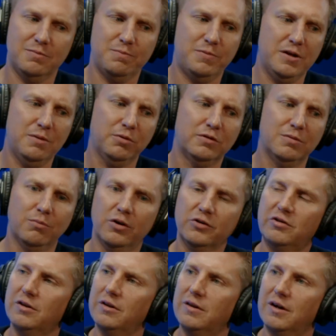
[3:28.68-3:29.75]
being able to
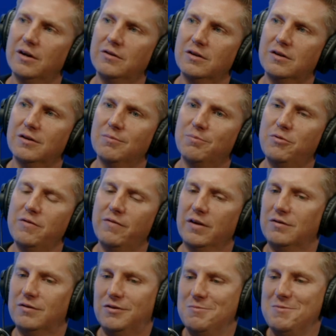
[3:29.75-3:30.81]
modulate that, you can improve
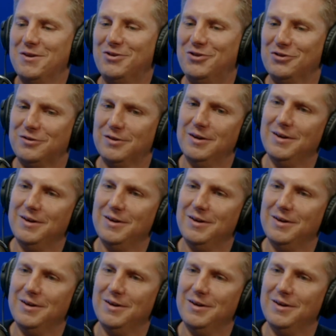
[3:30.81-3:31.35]
it. To me, it's just